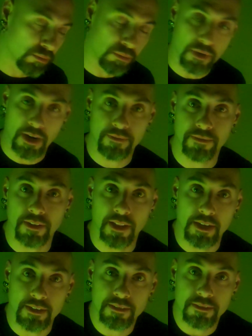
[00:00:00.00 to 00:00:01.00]
what I feel
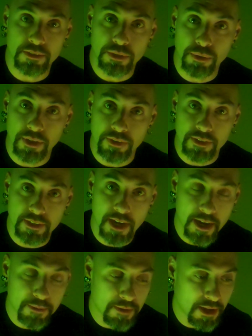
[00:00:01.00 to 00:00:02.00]
like doing at the
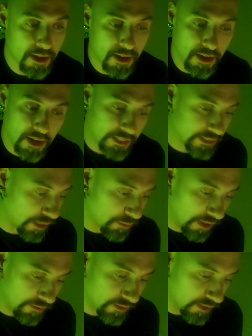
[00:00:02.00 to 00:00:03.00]
time. I say
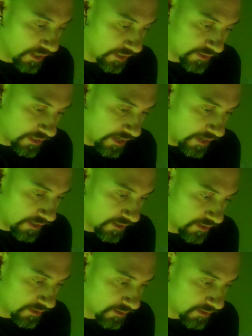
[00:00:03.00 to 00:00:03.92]
what I feel like saying,